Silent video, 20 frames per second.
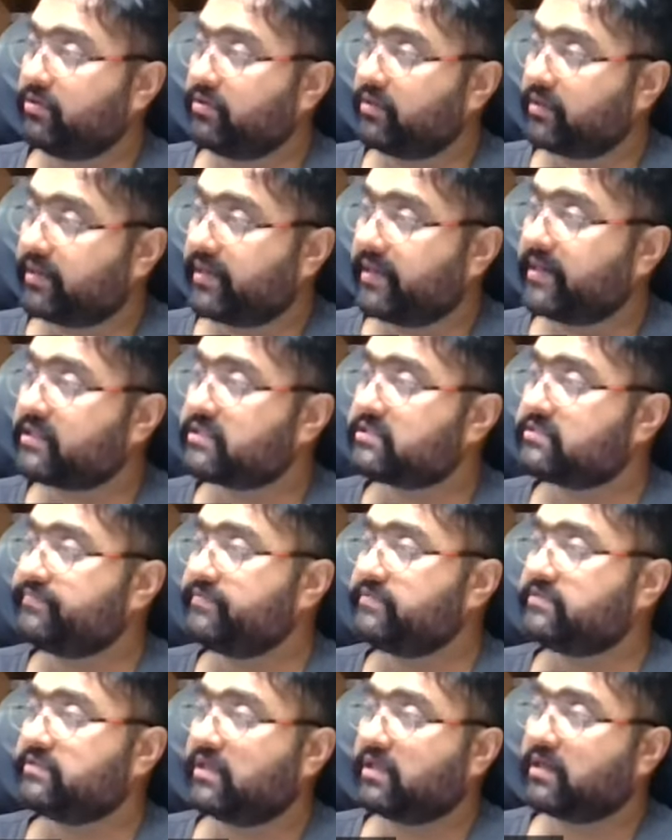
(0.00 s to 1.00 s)

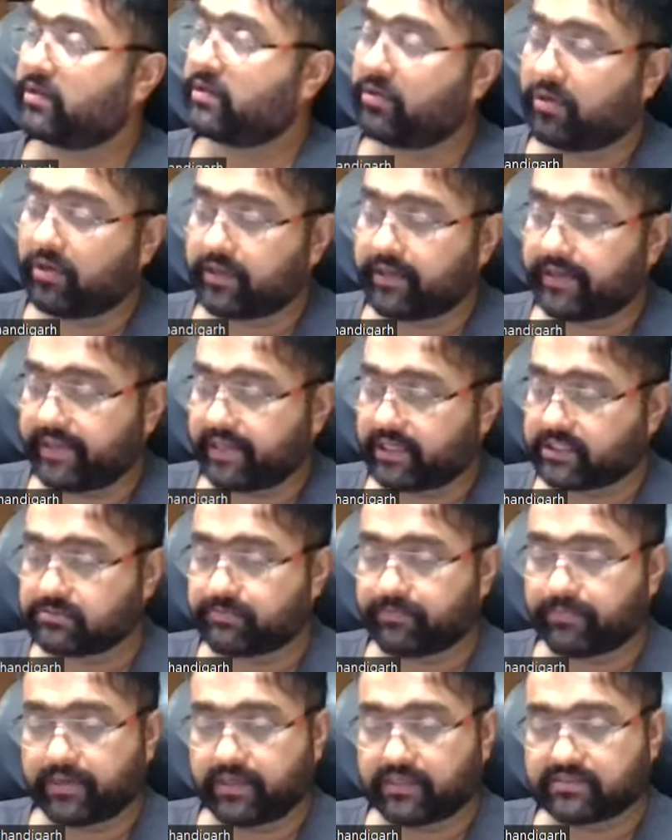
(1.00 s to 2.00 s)
contracts which are not
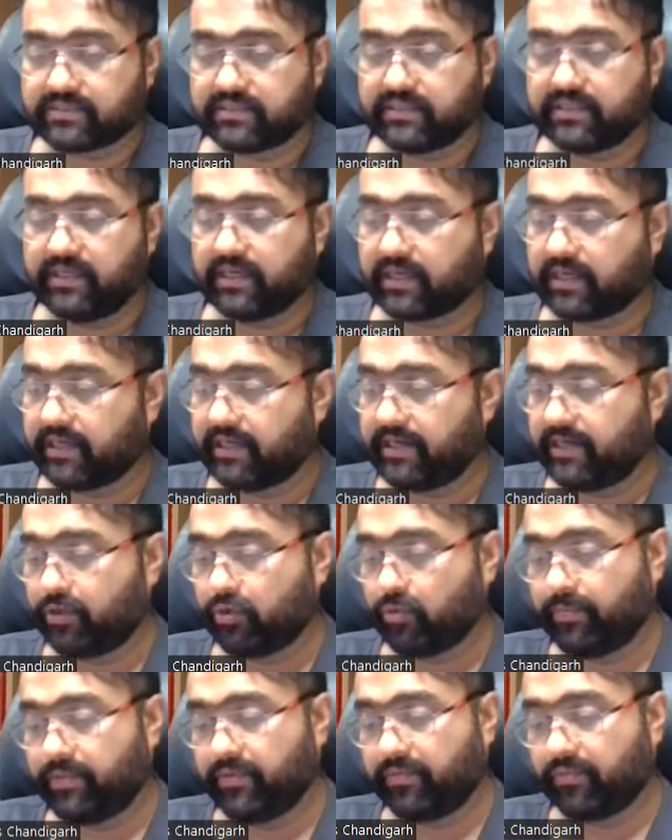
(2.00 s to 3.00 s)
expressly
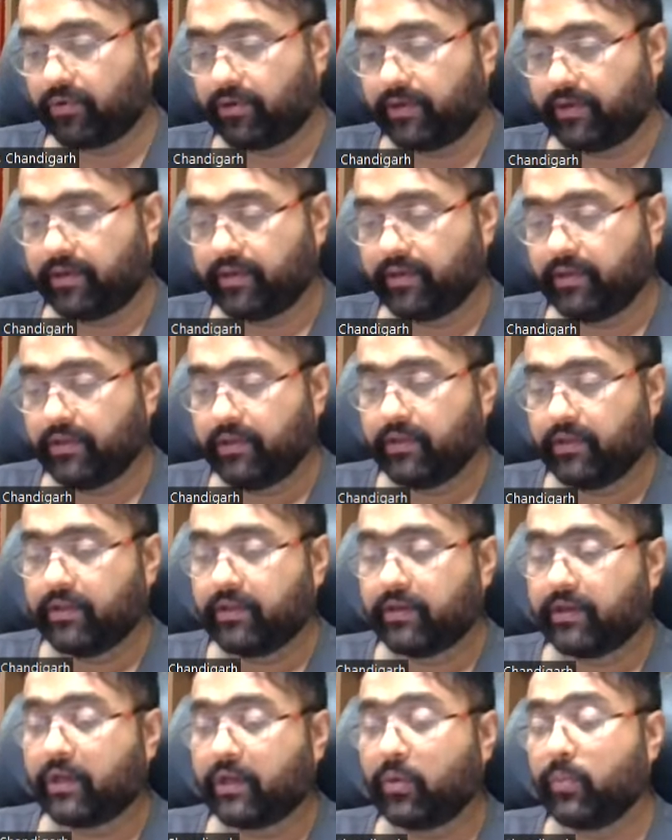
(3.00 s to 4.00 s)
declared to be void.
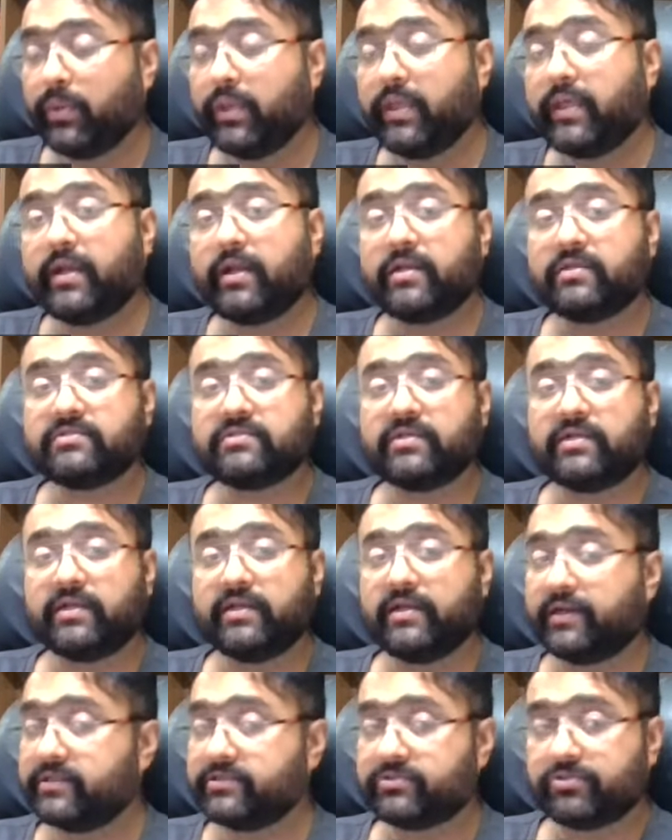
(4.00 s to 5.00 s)
Now, where it is
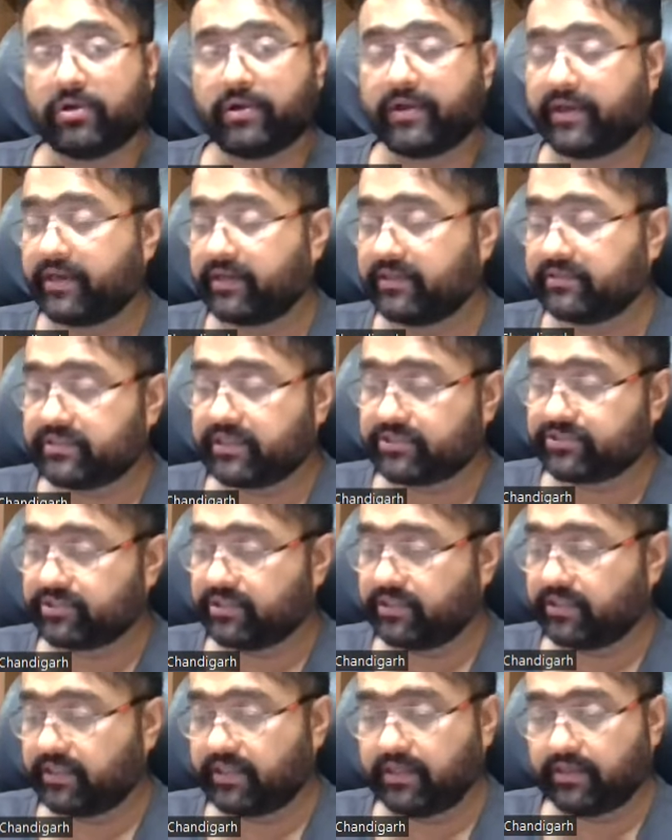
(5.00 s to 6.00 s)
not written in
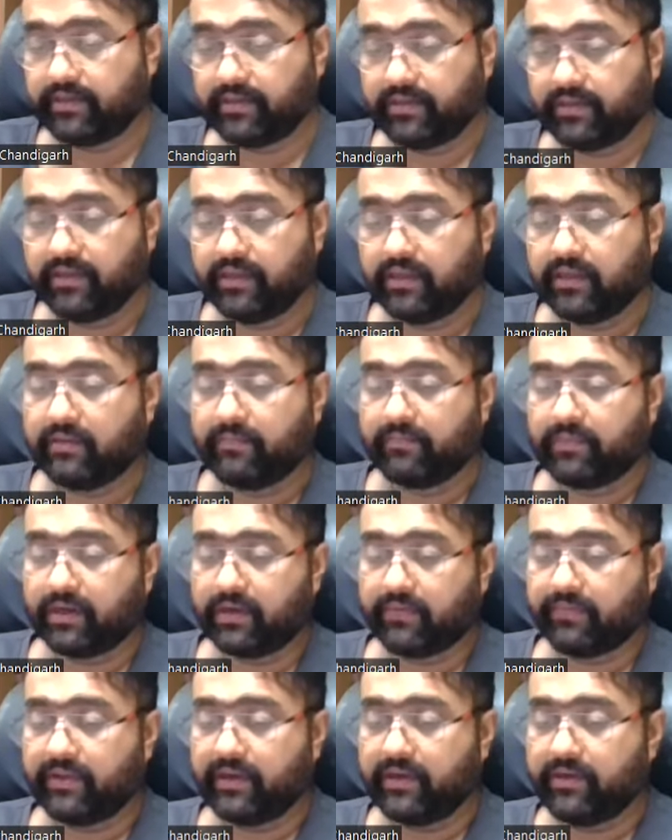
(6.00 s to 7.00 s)
section 10,
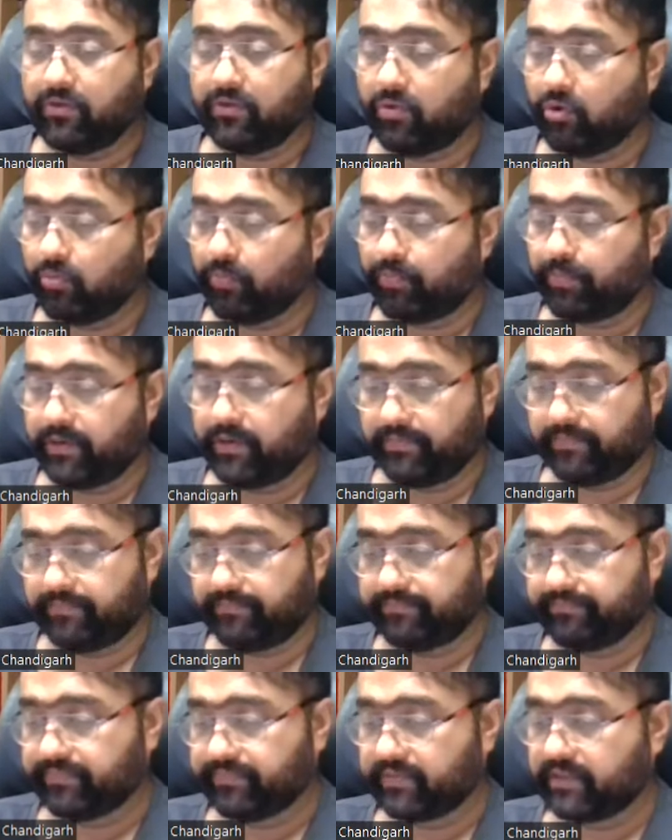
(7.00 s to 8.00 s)
but when you open
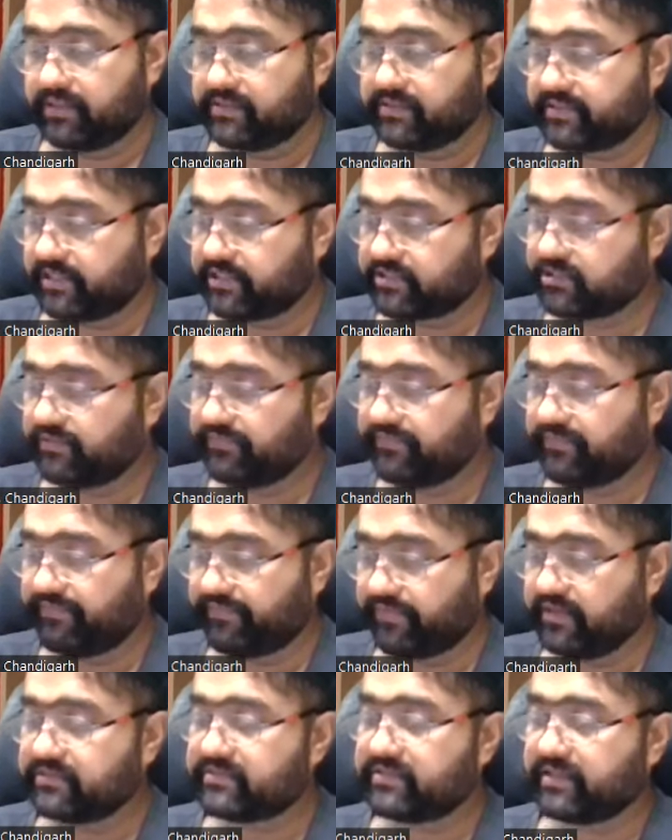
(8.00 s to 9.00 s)
section
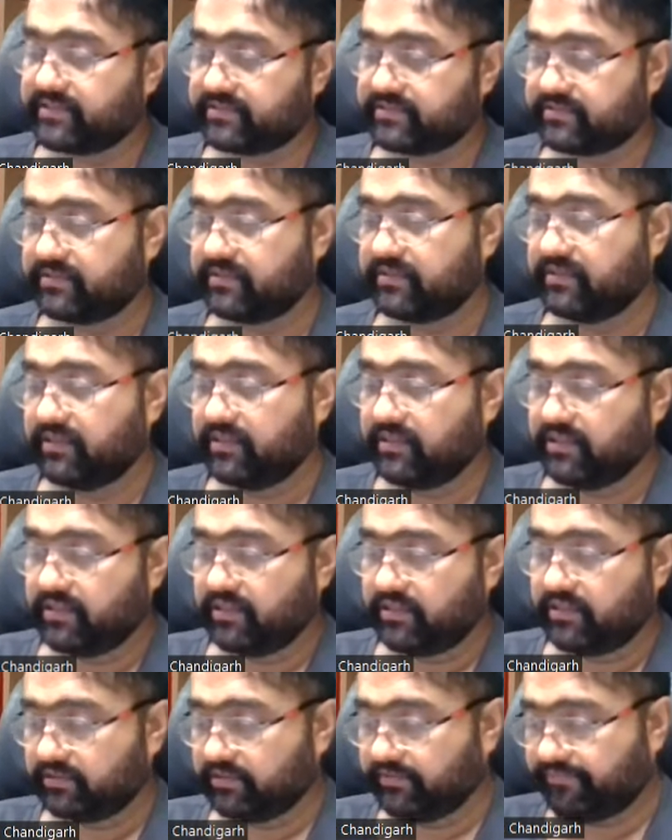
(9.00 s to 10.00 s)
56,
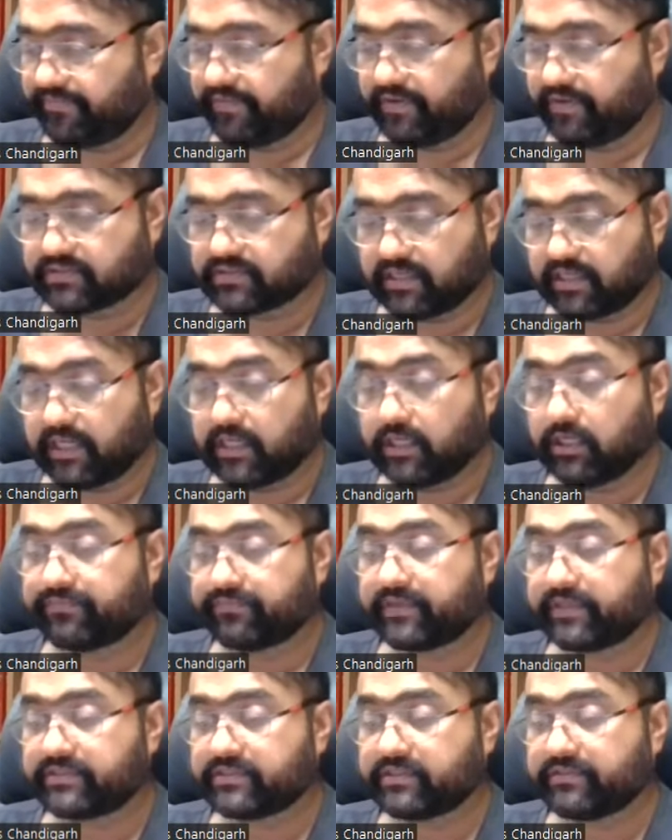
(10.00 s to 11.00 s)
the first line
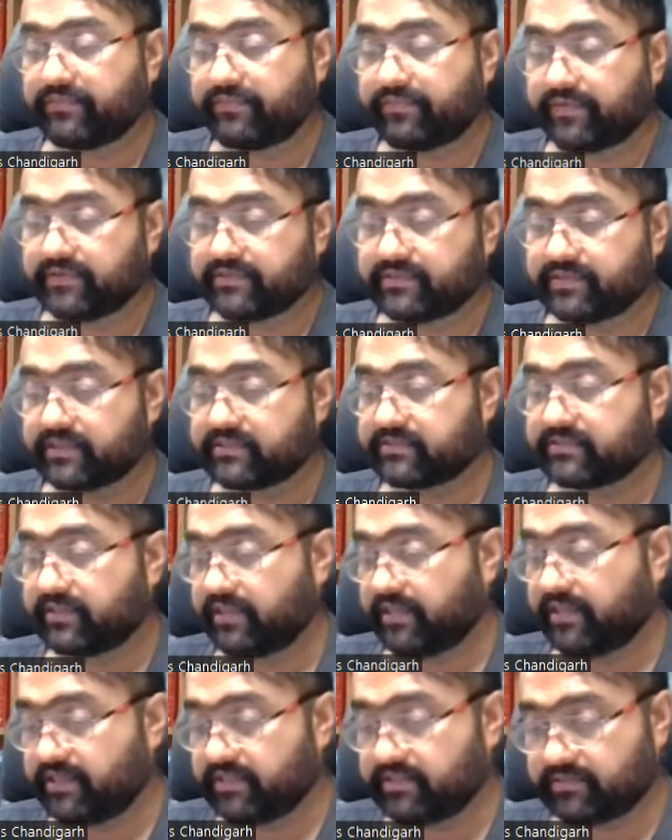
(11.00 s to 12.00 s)
of section 56
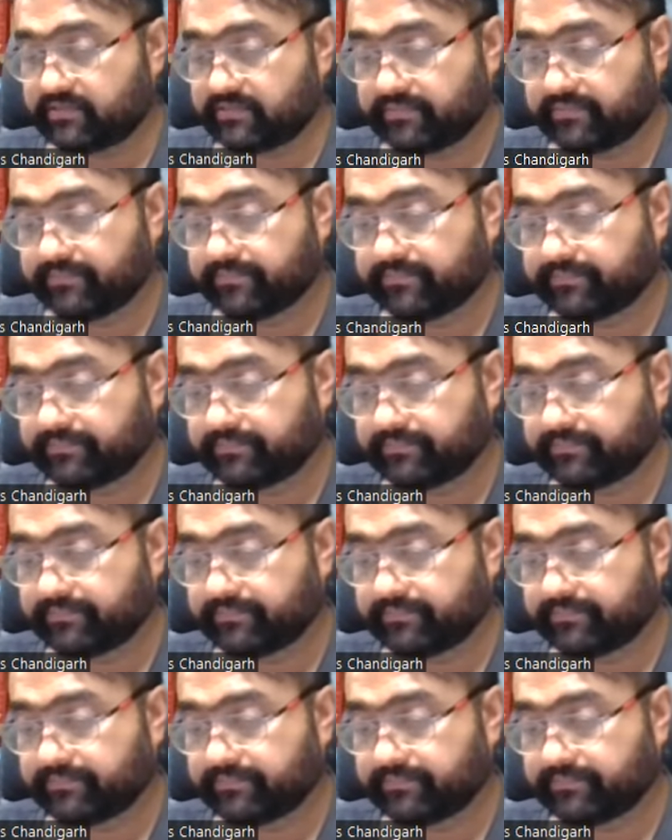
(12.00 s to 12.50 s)
says,